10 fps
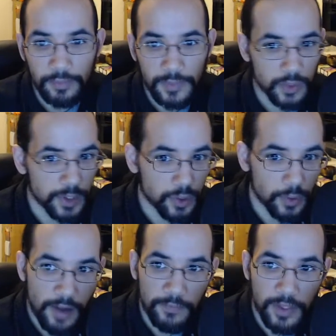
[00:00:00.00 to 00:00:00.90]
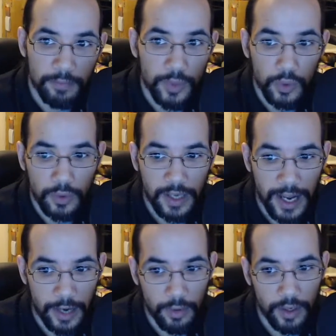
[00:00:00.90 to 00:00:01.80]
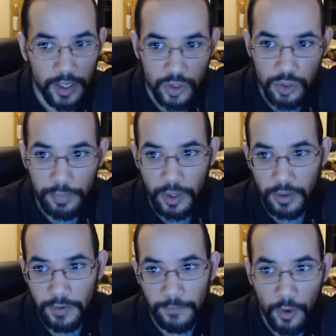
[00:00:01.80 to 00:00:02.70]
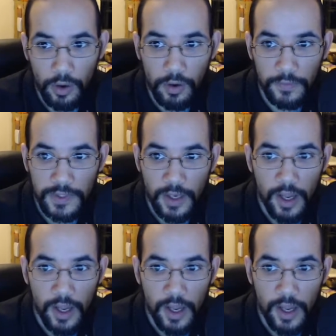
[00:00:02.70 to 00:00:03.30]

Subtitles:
because we do have the moon, Chiron, and Jupiter involved.